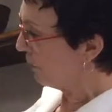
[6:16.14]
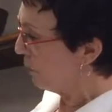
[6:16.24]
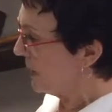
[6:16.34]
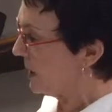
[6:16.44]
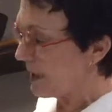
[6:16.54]

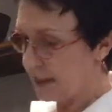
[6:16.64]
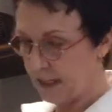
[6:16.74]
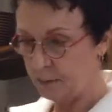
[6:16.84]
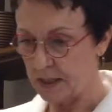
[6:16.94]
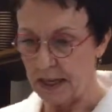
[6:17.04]
princess
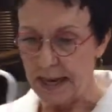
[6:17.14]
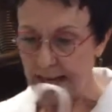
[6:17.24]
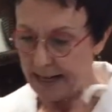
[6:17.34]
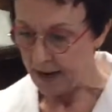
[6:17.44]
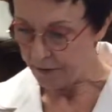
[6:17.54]
seams.
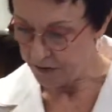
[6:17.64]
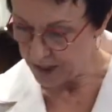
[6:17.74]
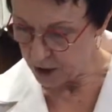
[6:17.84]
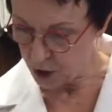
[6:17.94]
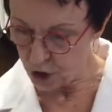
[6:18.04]
Now
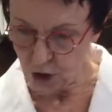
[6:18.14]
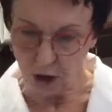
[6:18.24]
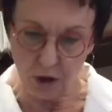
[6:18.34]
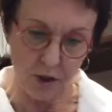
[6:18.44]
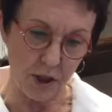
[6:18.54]
this
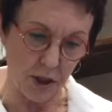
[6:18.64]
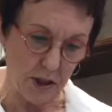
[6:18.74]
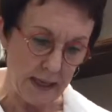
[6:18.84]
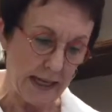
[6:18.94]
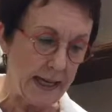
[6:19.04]
shirt
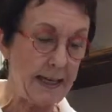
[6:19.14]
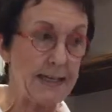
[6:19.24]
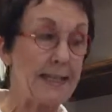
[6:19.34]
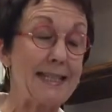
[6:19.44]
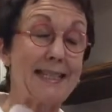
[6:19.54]
is the